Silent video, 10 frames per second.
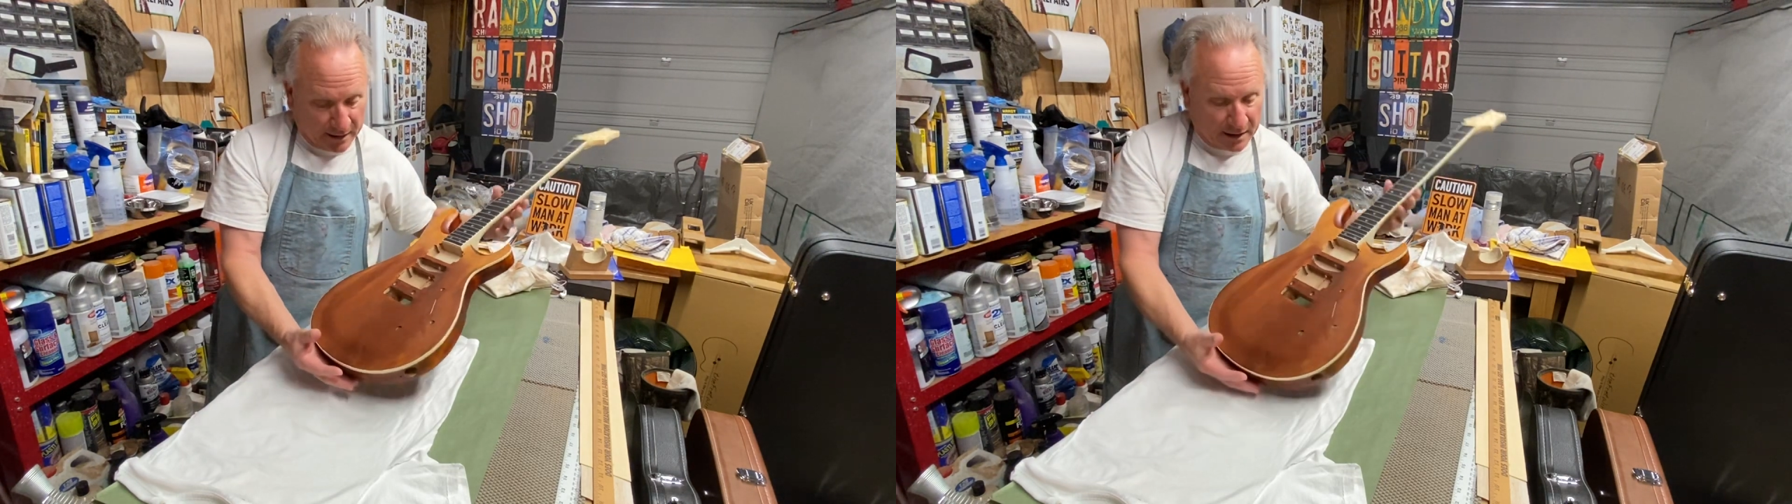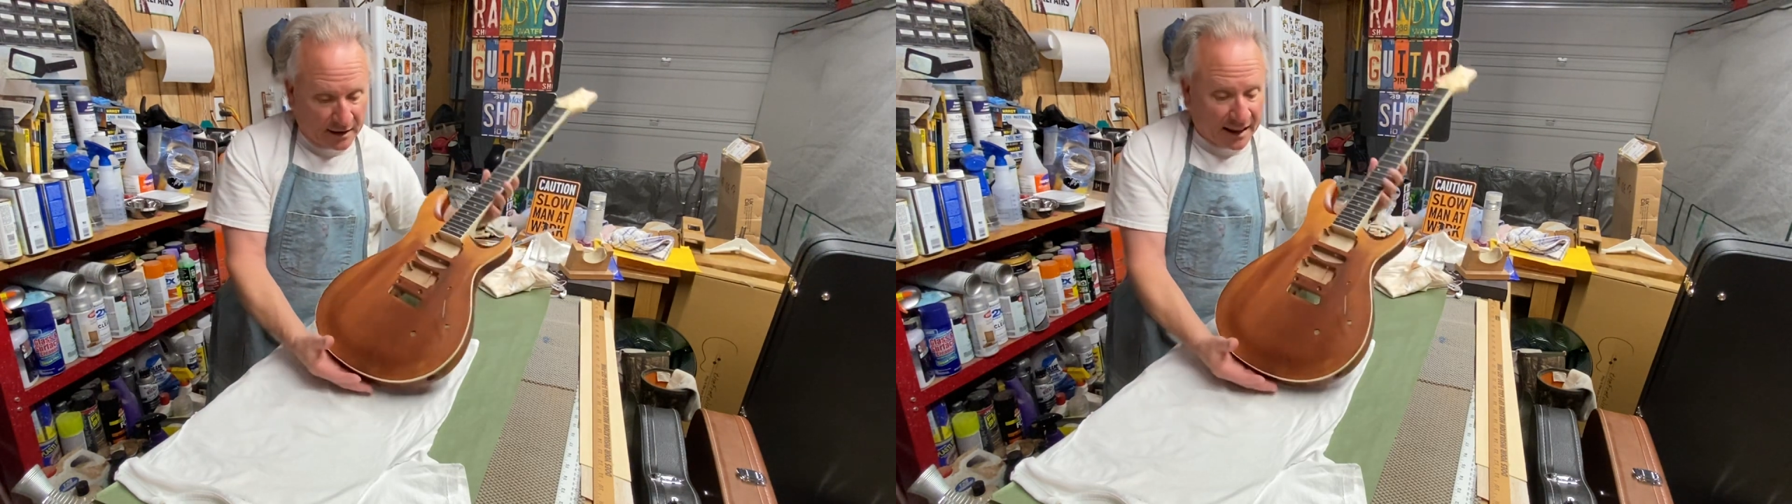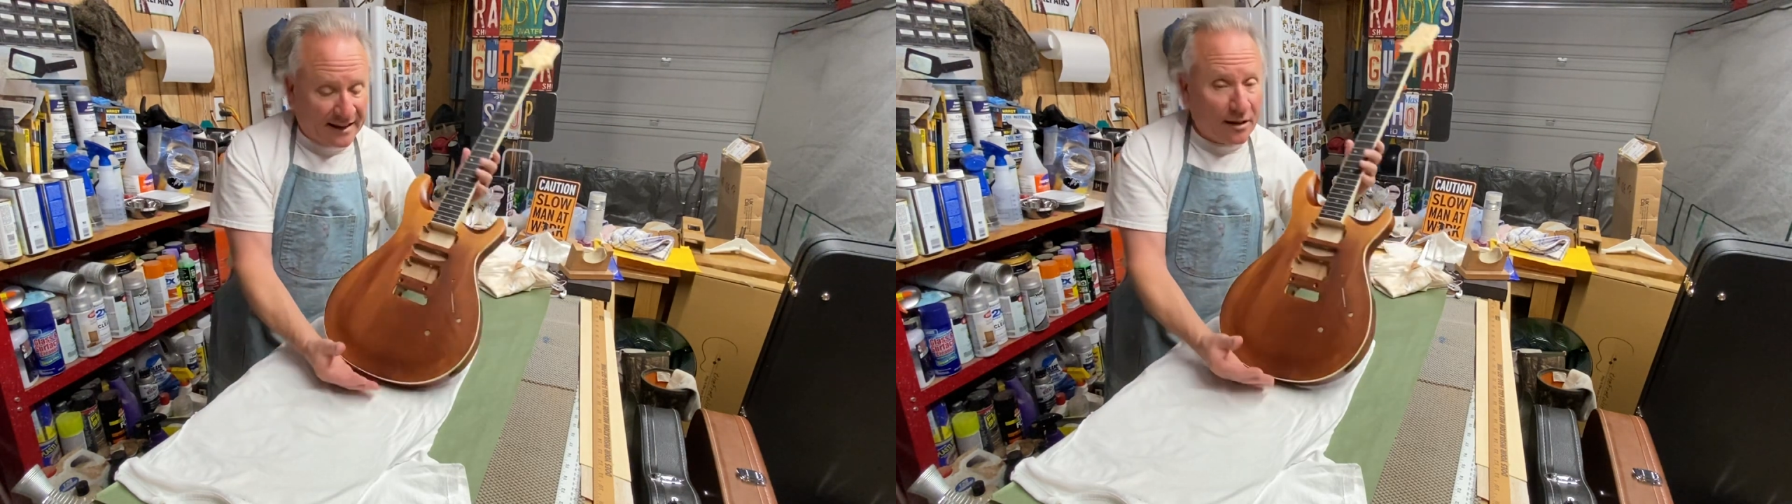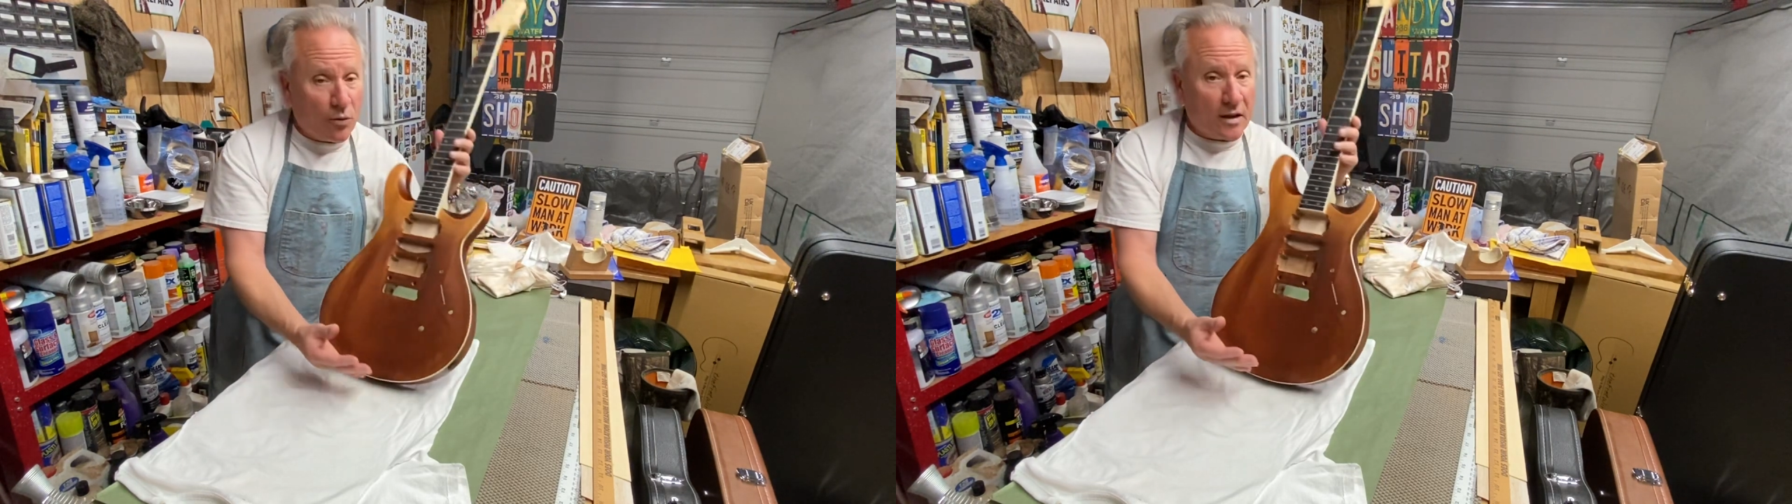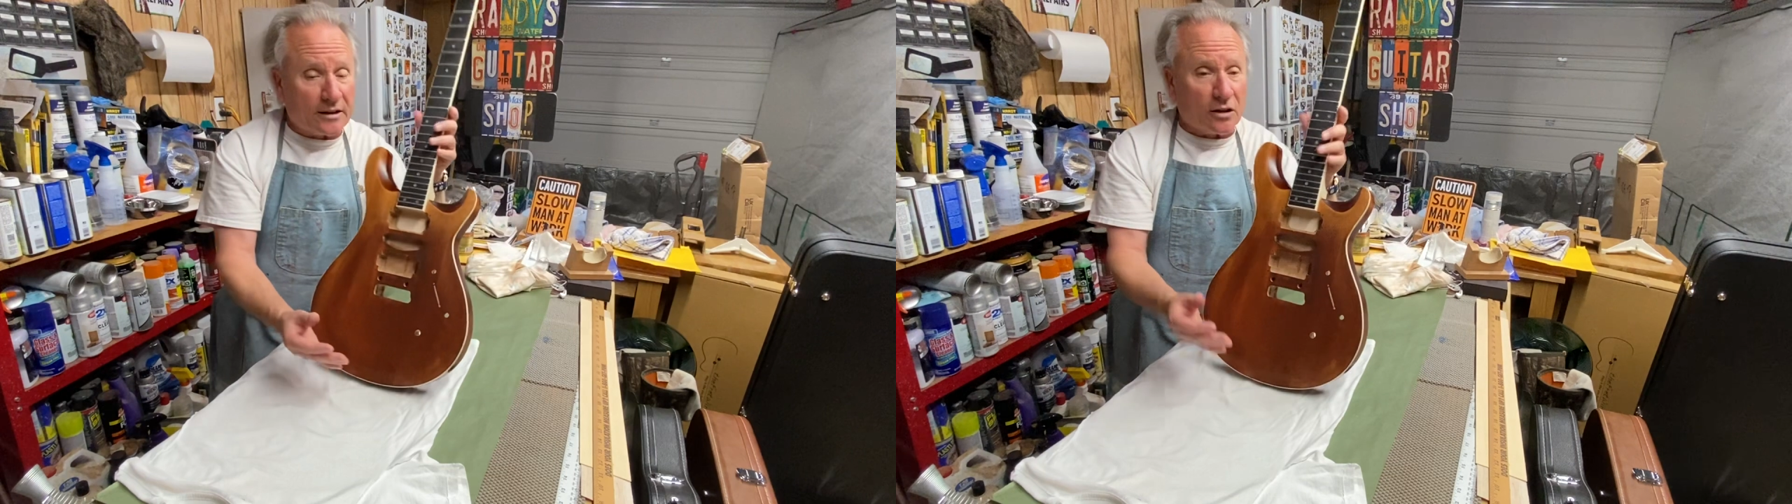Because I did
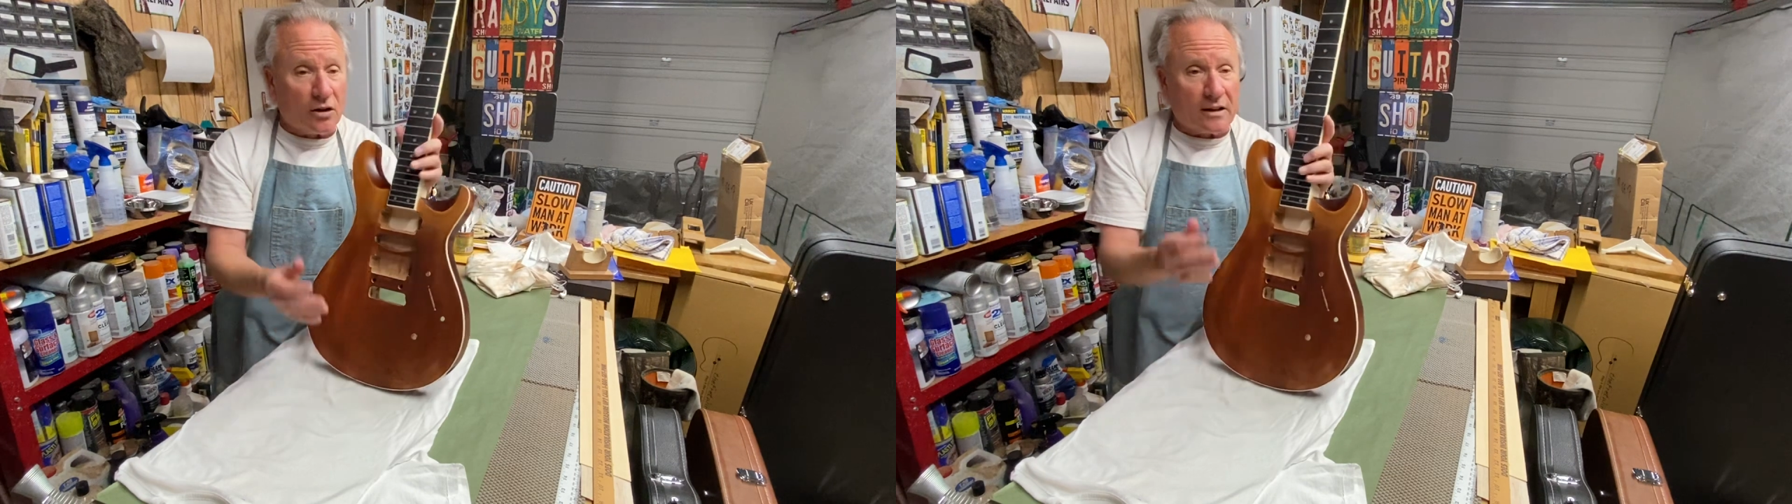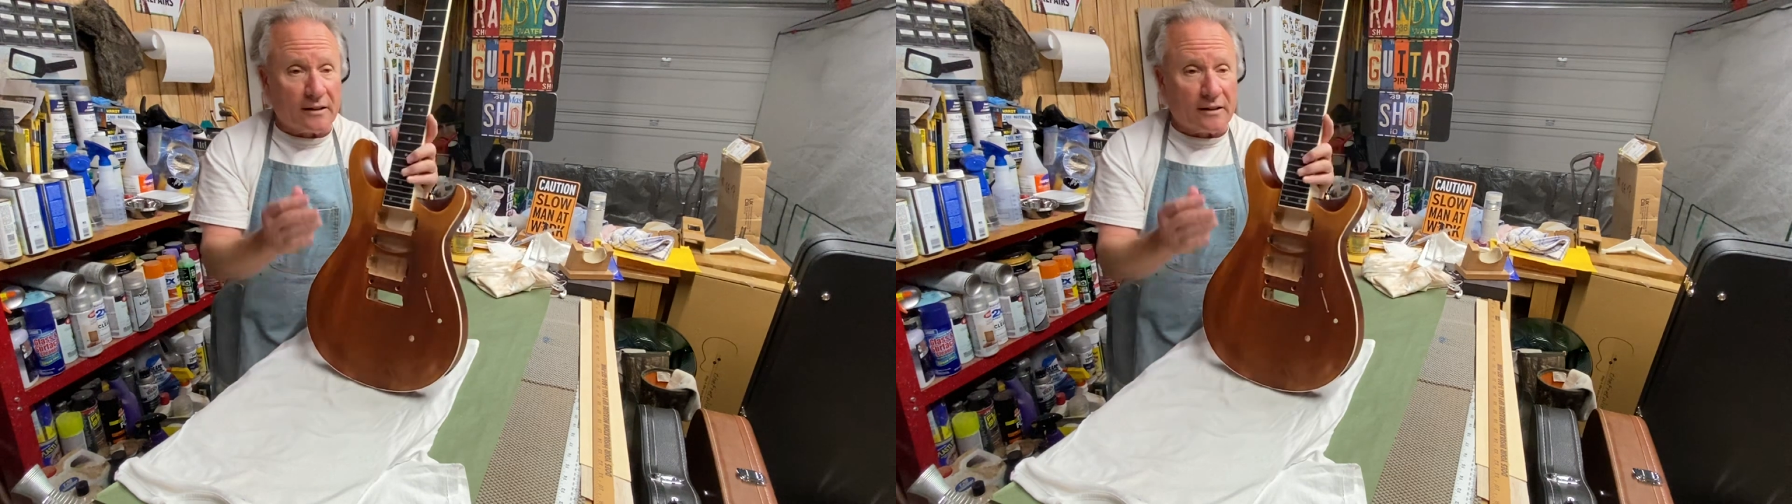want it to look